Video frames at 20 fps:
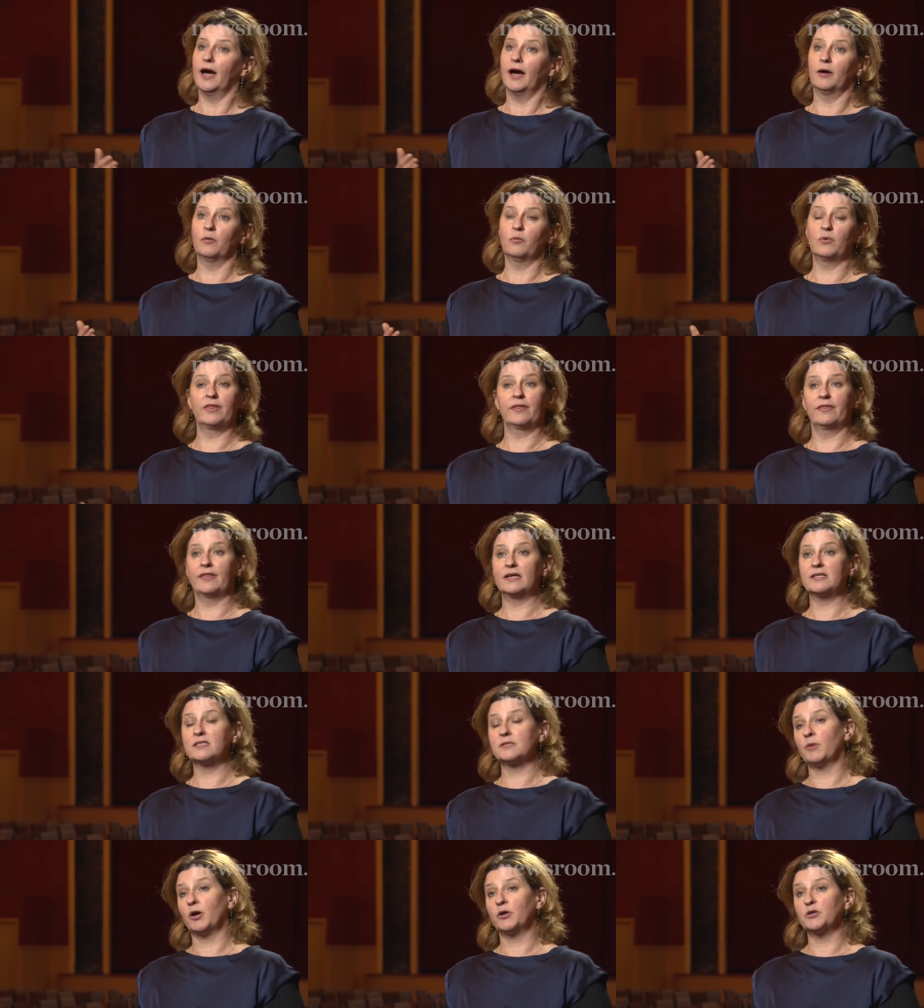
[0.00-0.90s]
uh, whether they
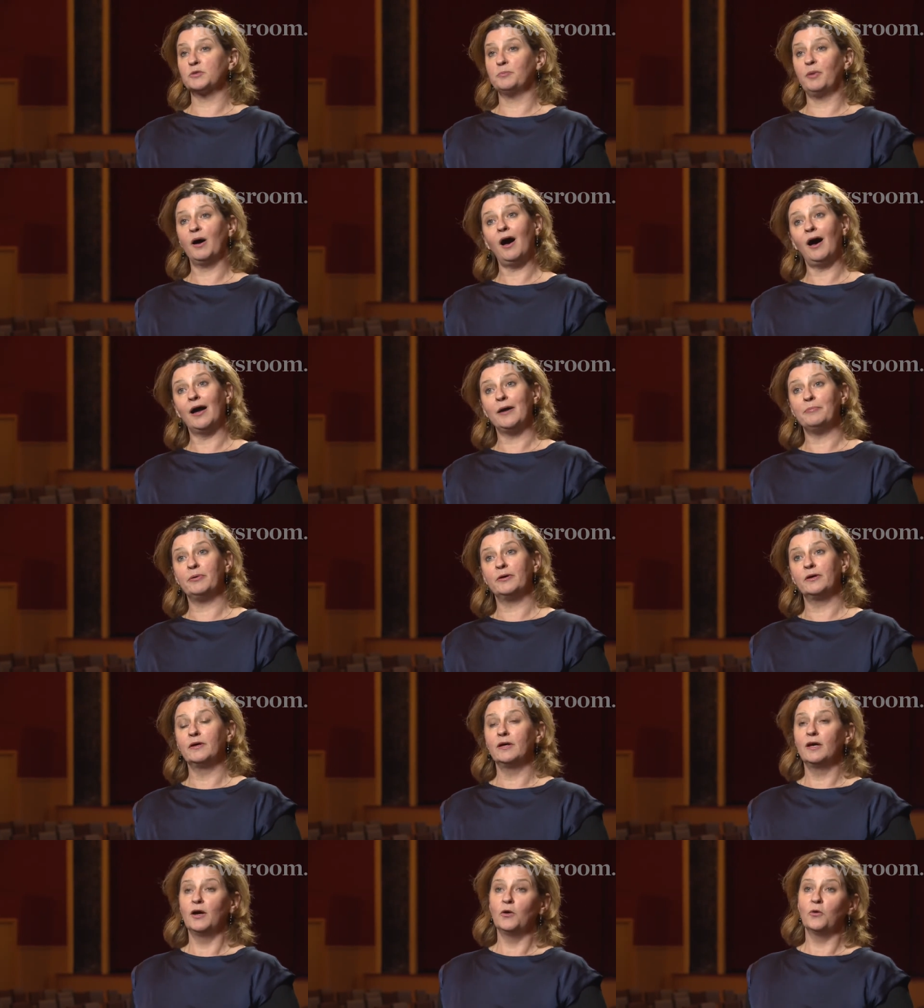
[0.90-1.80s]
smoked a pipe,
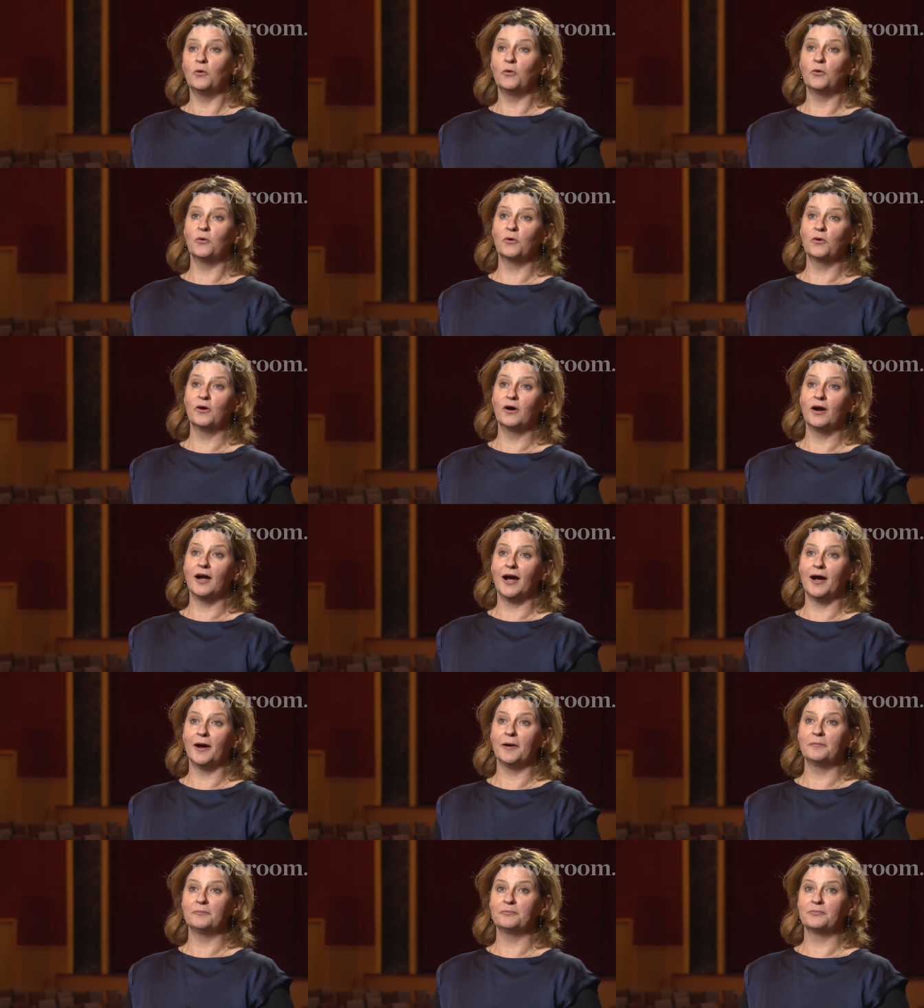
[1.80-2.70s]
or
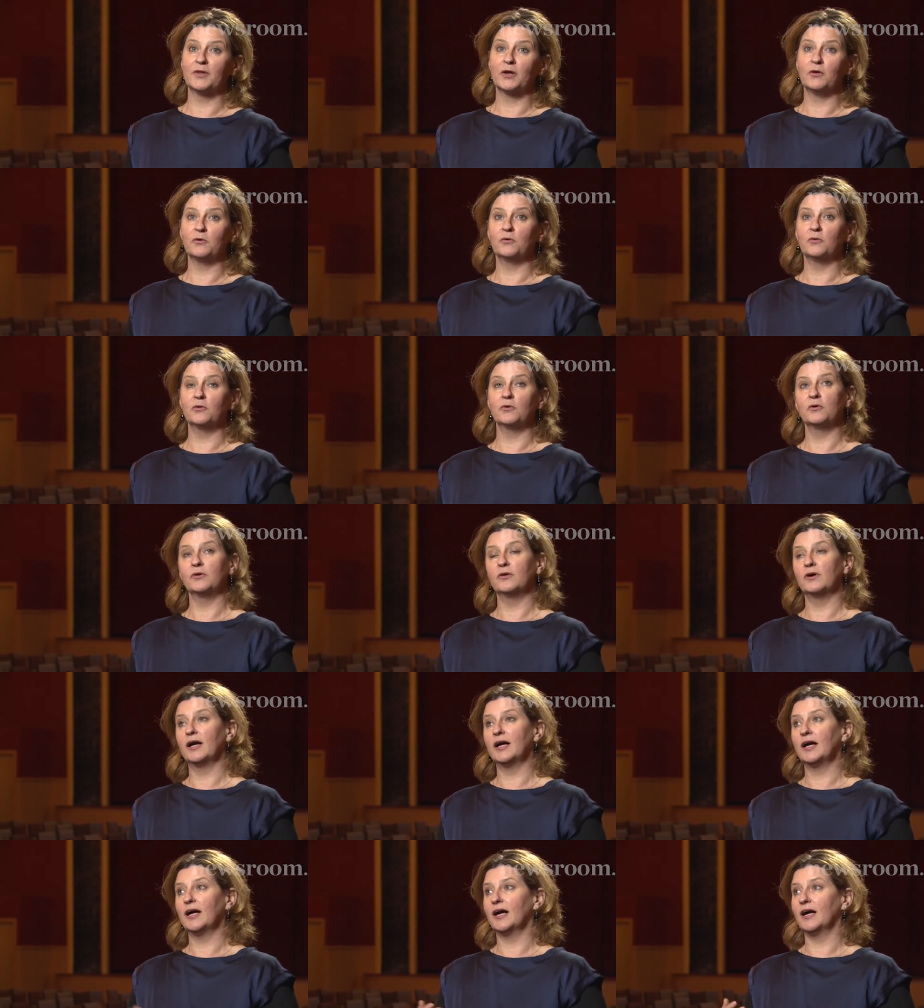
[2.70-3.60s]
um,
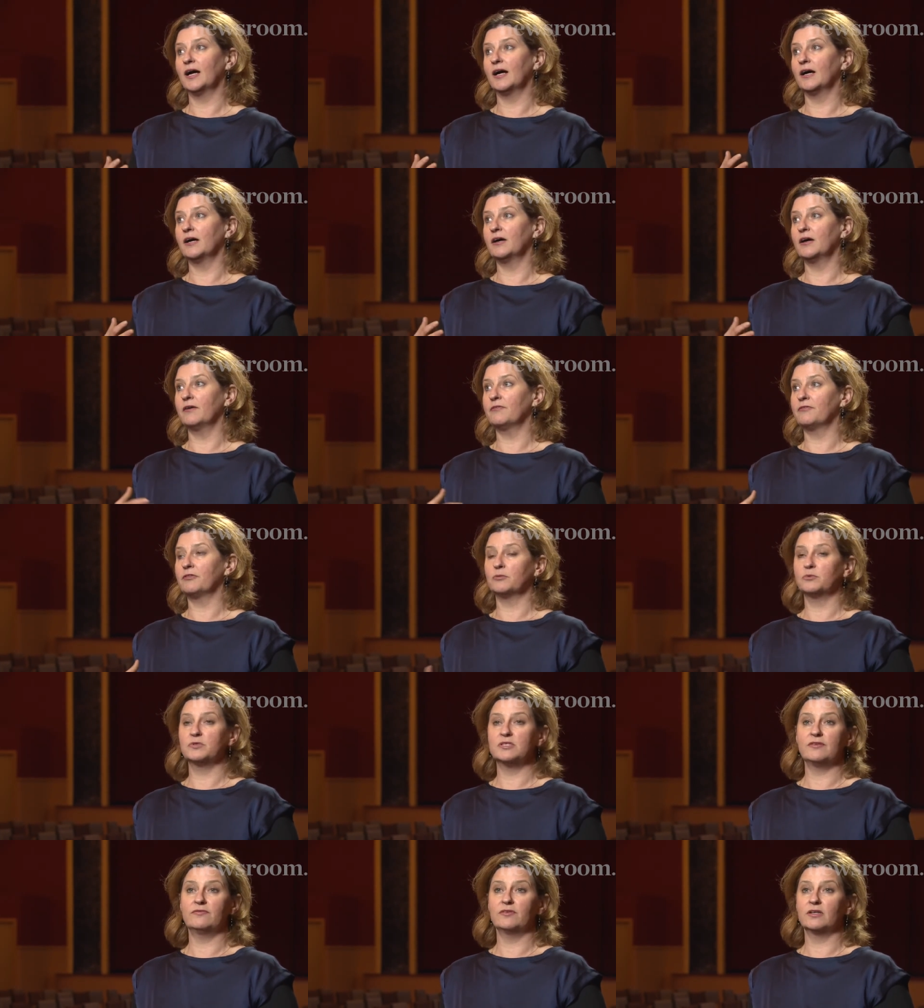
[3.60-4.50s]
or uh, if there
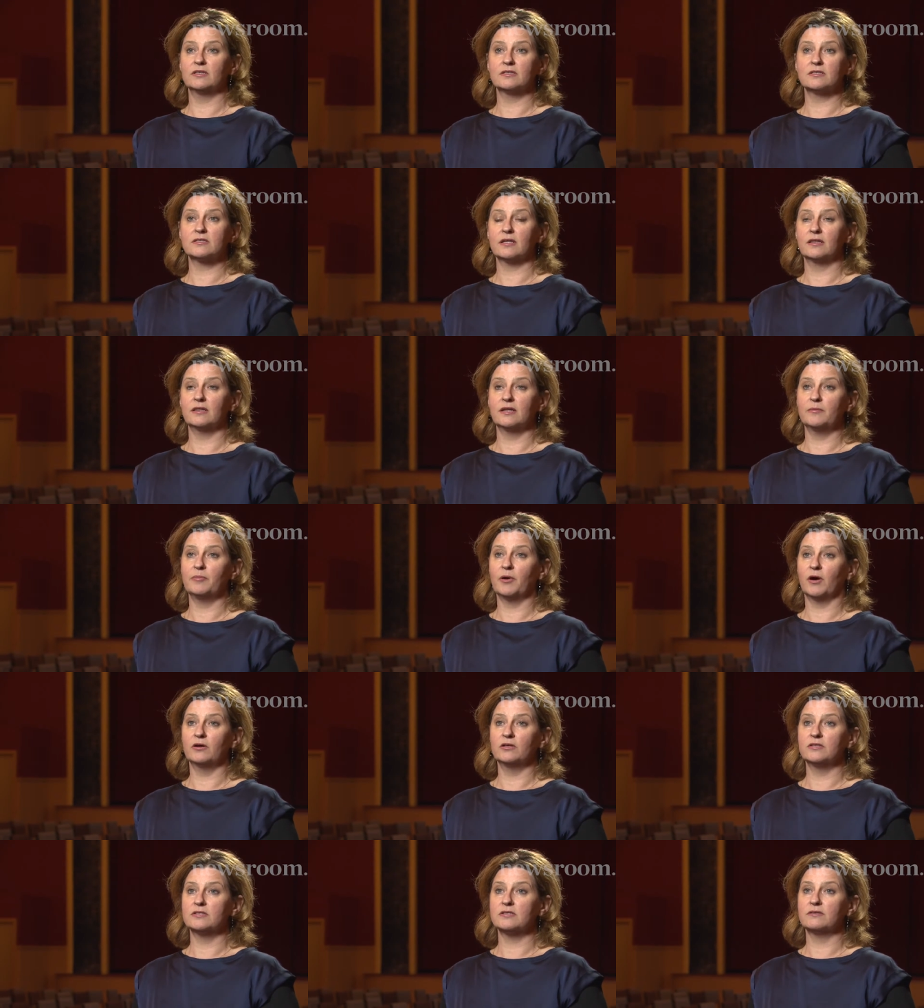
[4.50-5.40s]
was evidence in their
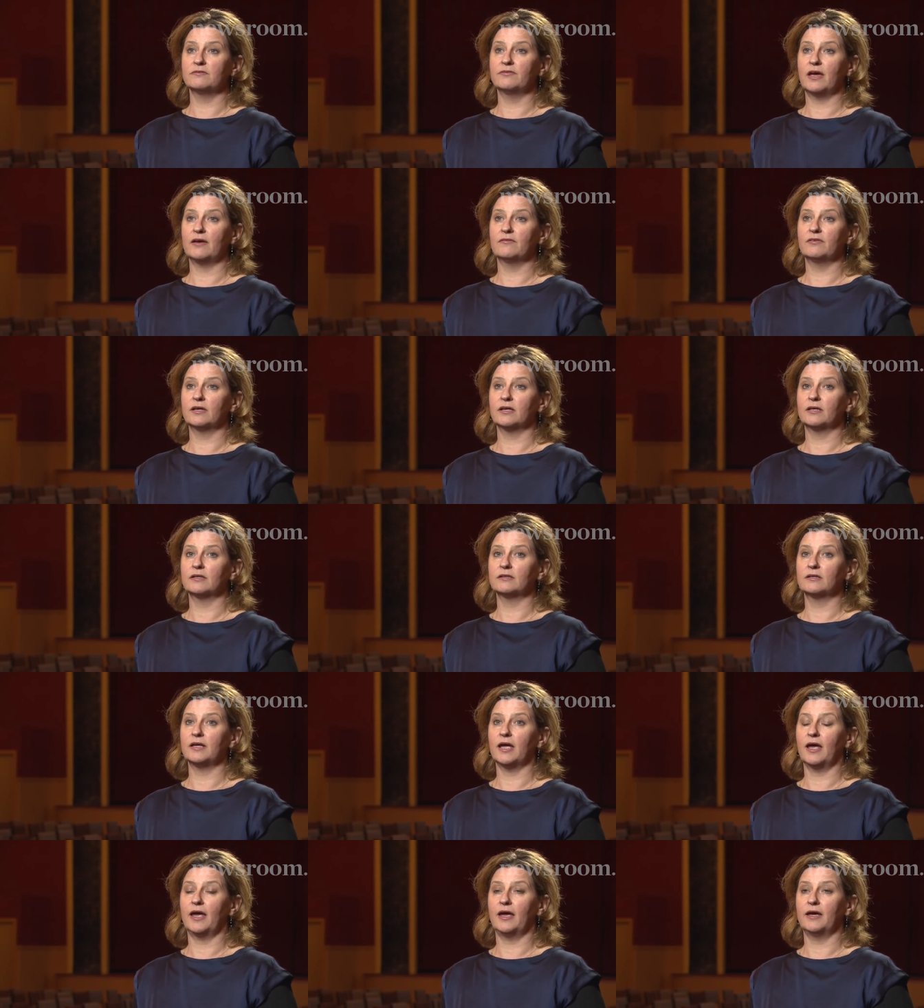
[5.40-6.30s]
bones of
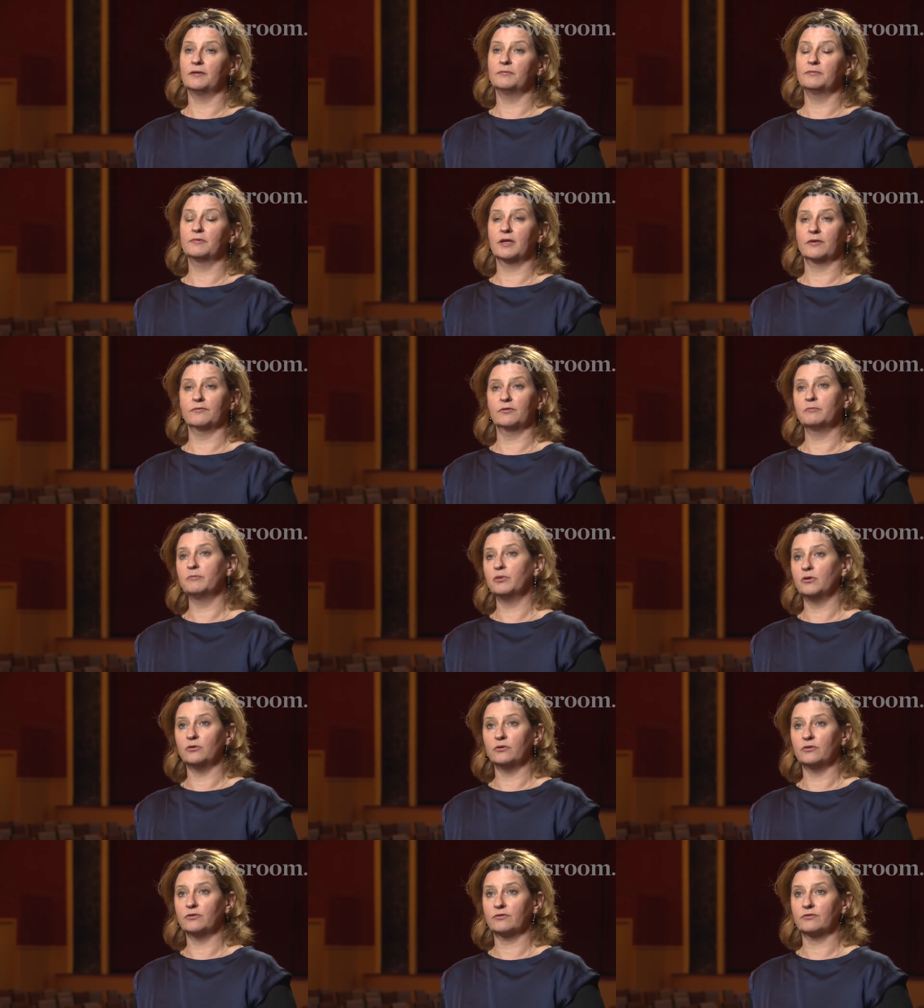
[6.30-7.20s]
having had given
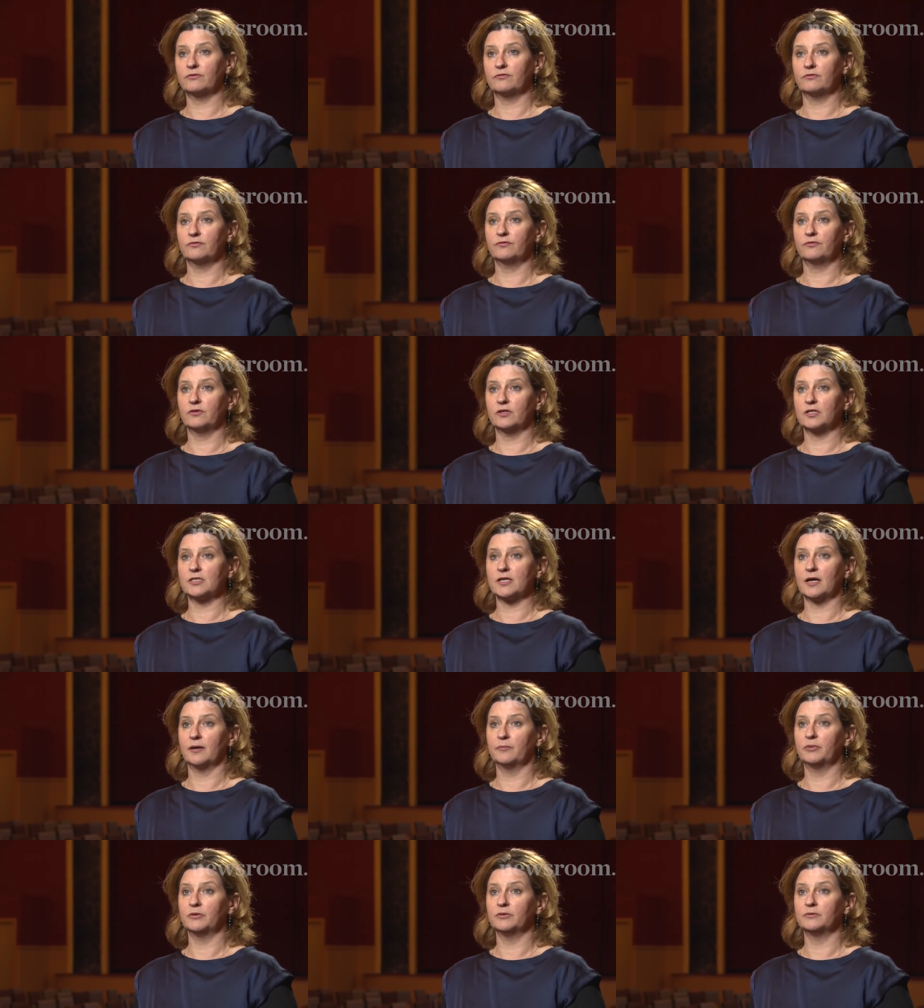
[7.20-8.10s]
birth, for
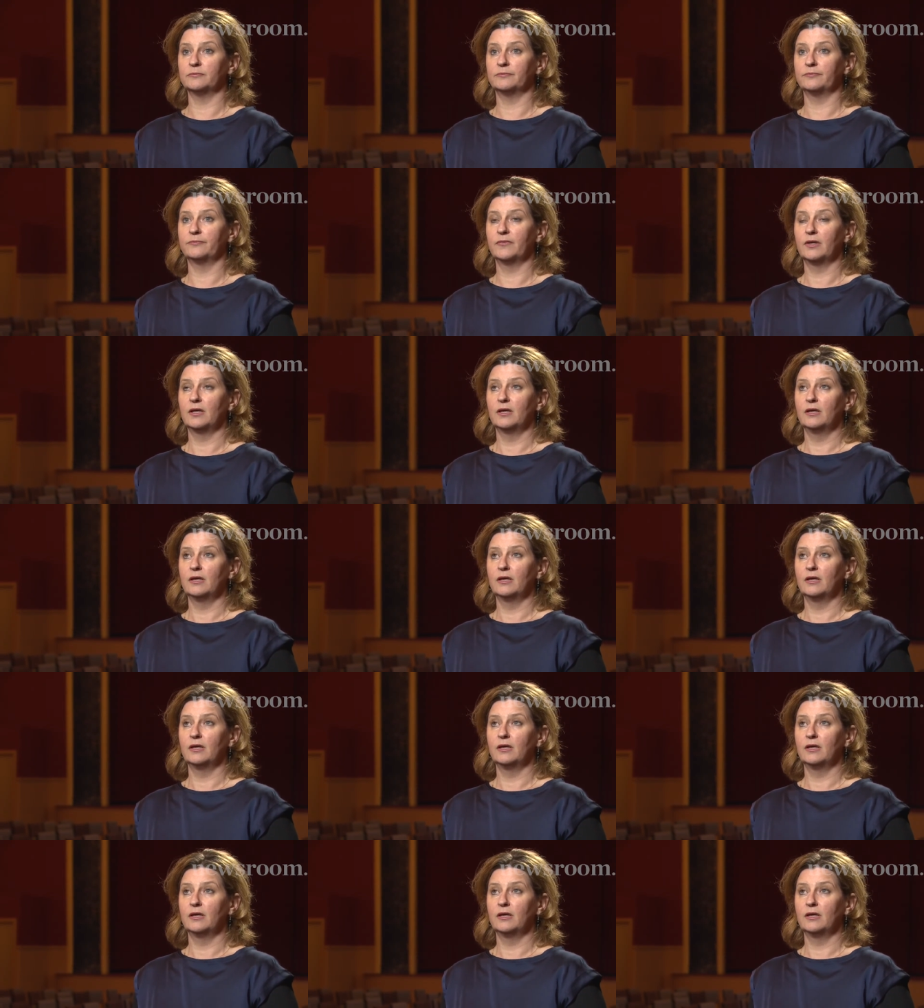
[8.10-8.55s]
example.